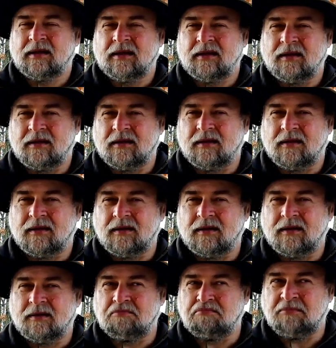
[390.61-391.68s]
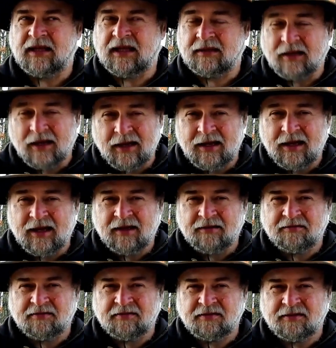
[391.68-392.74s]
That I
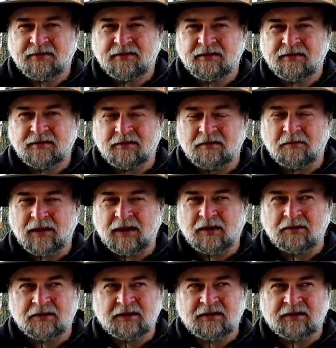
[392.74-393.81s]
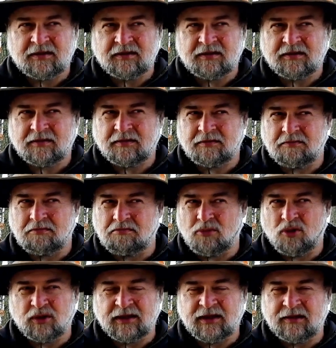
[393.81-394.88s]
have about
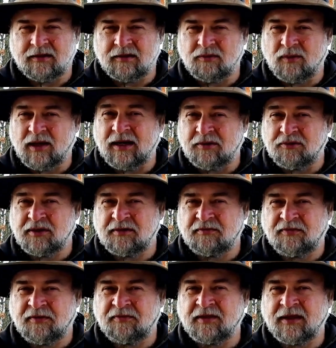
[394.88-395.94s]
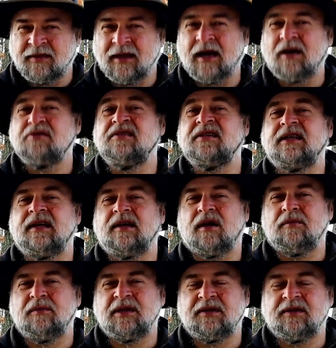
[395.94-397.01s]
more than 150,000
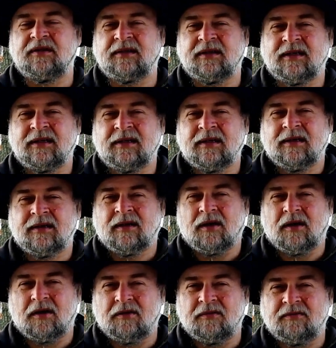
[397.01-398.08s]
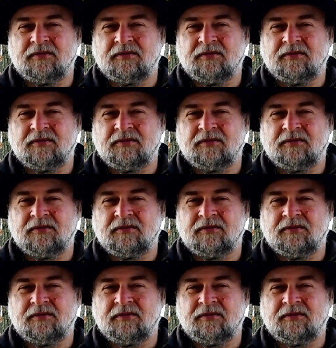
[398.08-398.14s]
kilometers of